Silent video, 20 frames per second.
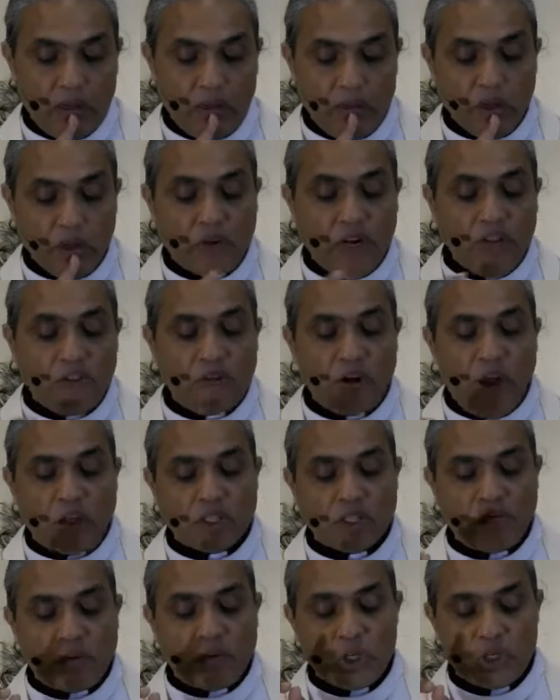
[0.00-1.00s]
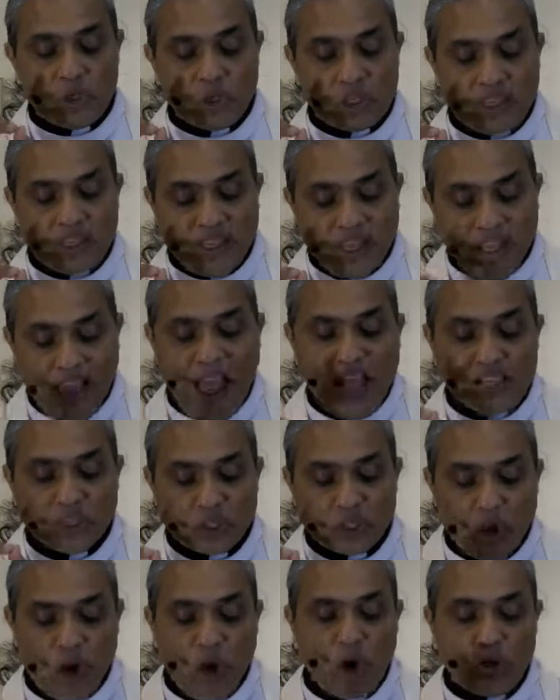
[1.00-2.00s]
The Greek philosophers should
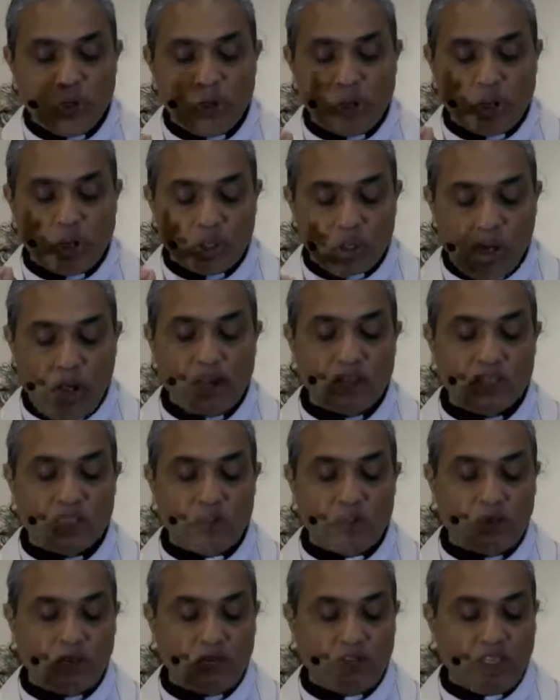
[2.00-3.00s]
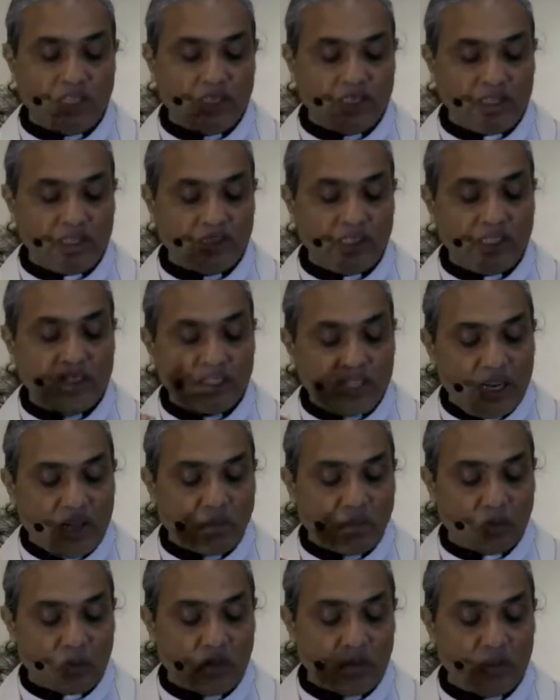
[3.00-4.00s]
catch on to the concept of justice. It's
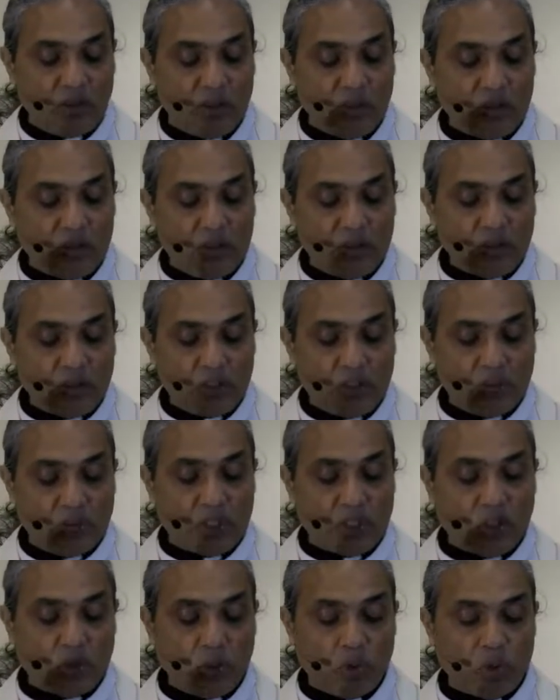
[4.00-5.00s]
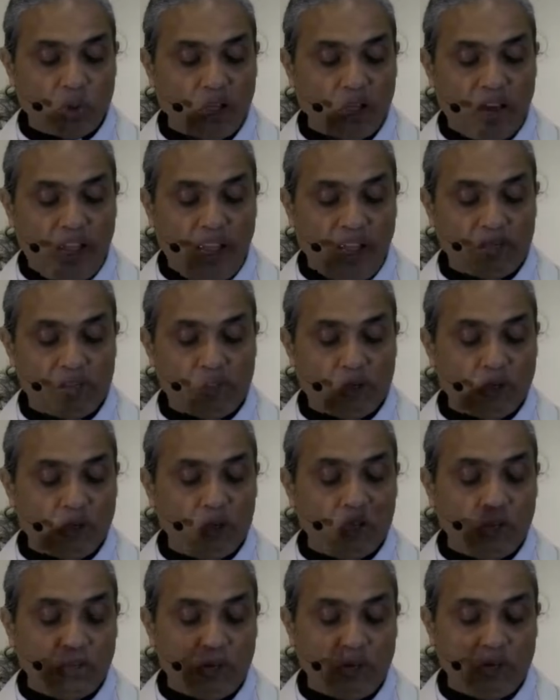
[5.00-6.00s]
central to their social life, this
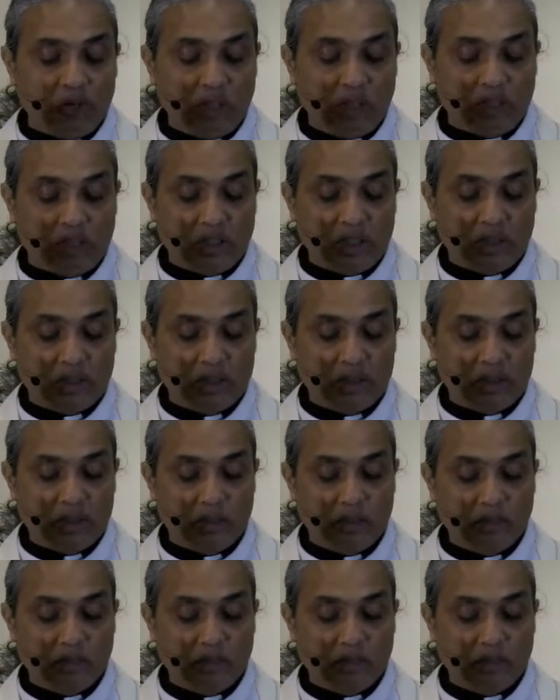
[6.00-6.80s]
principle of justice.